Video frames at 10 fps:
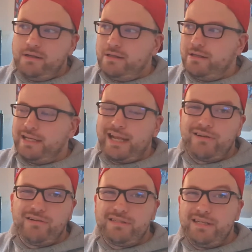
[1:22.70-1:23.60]

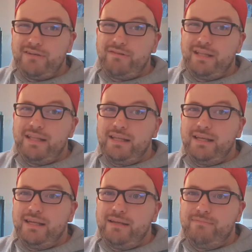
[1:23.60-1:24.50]
Geckos generally
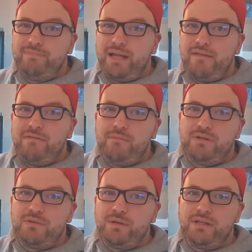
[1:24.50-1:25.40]
lay anything
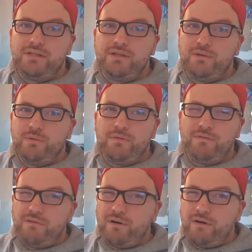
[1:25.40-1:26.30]
between 2 and
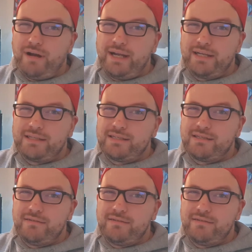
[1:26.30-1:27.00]
4 eggs.